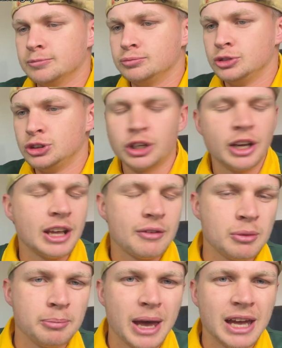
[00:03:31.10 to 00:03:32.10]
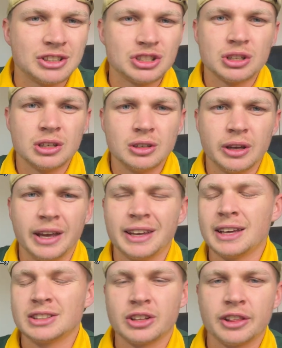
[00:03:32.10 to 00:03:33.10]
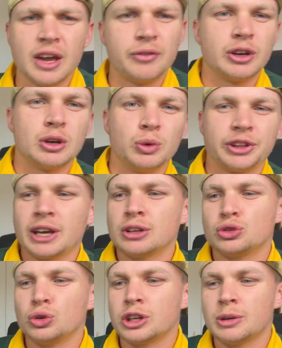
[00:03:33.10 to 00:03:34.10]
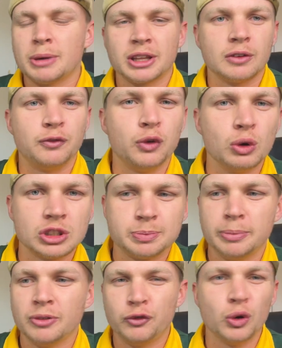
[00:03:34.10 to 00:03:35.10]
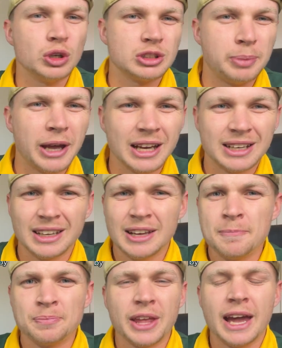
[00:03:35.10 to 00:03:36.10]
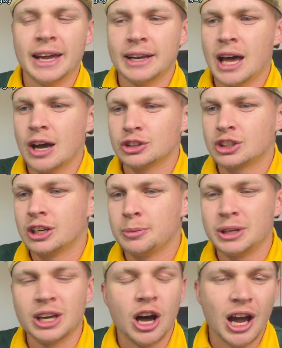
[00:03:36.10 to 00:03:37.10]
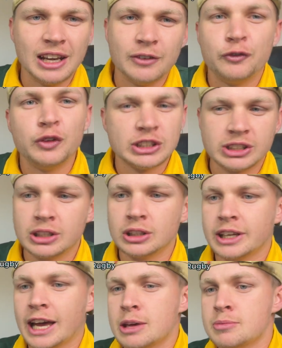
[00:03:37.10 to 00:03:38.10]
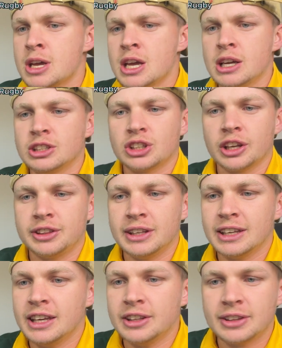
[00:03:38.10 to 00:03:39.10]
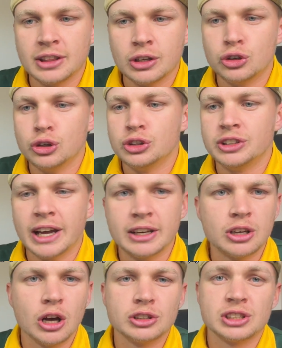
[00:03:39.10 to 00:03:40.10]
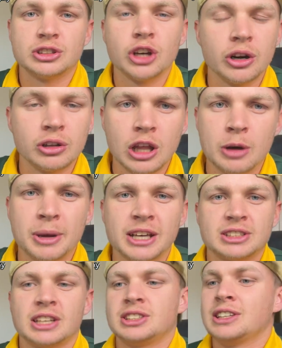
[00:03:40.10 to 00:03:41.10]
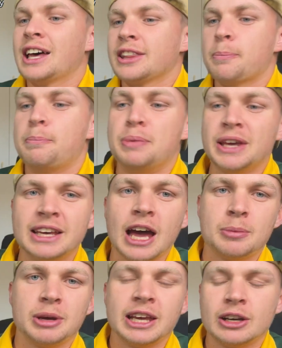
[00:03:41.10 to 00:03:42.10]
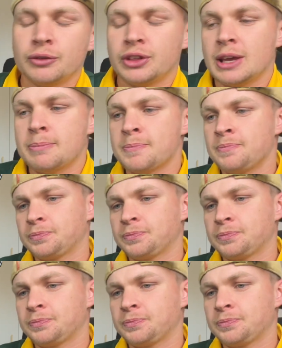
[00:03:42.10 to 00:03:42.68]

you don't have a match against South Africa without talking about the forwards back and how it's going to be a highly physical game. So I think Ethan de Groot, Dane Coles and Tyrell Lomax has another big game ahead of them.